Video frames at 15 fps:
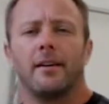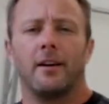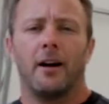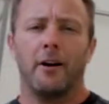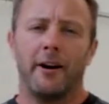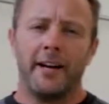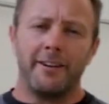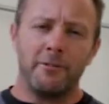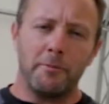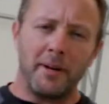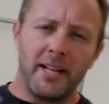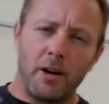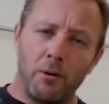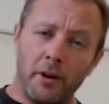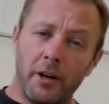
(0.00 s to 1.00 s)
All right,
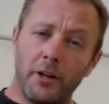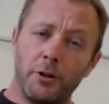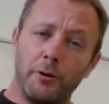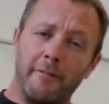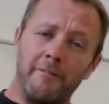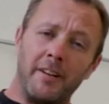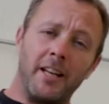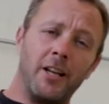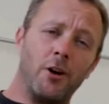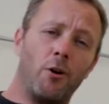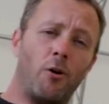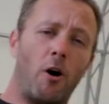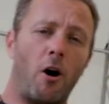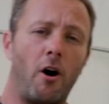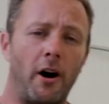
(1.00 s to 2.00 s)
everybody, I want to do a
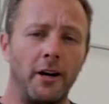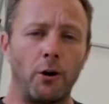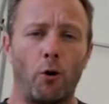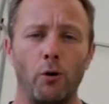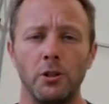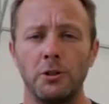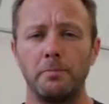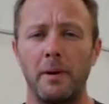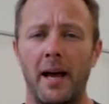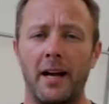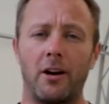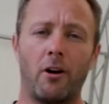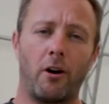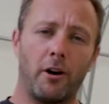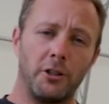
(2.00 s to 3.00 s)
video on
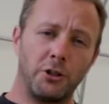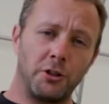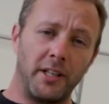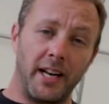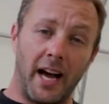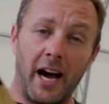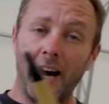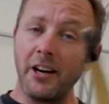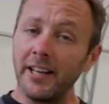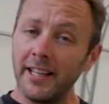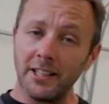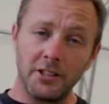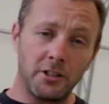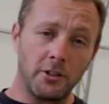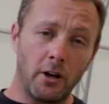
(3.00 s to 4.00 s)
horseback archery, how to
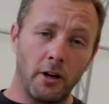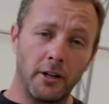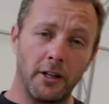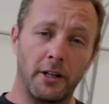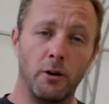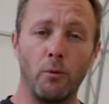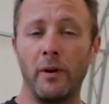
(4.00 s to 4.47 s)
get started.